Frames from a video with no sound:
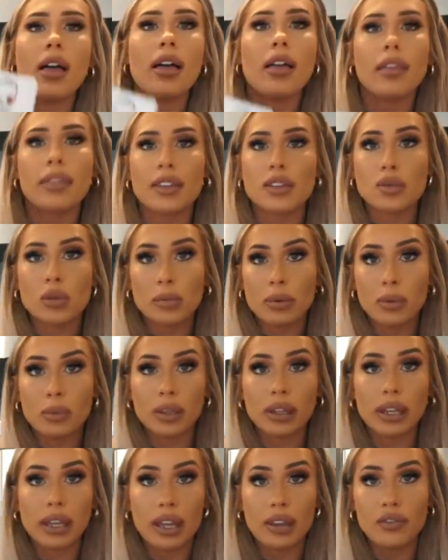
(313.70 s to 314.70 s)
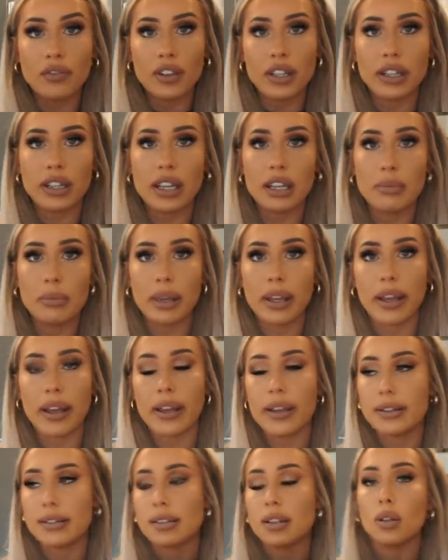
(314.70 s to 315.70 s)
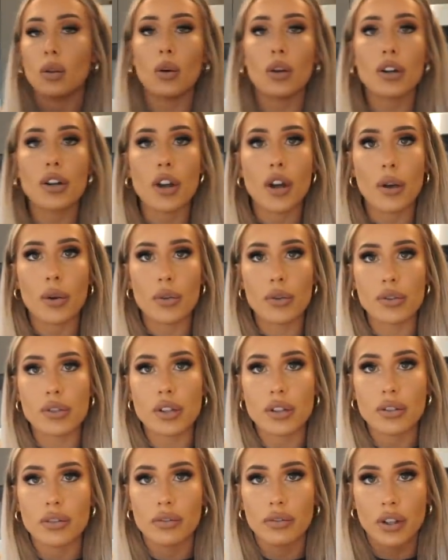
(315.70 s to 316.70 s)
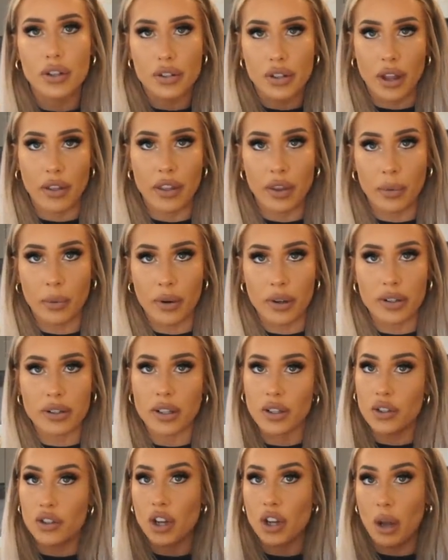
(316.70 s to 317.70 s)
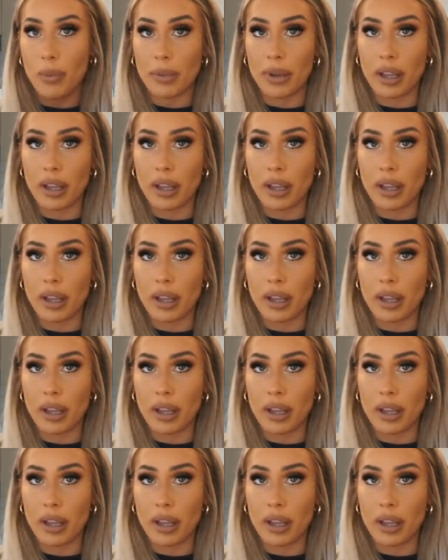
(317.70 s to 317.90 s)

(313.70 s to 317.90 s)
This will be really convenient because Lord knows there's nothing worse than chopping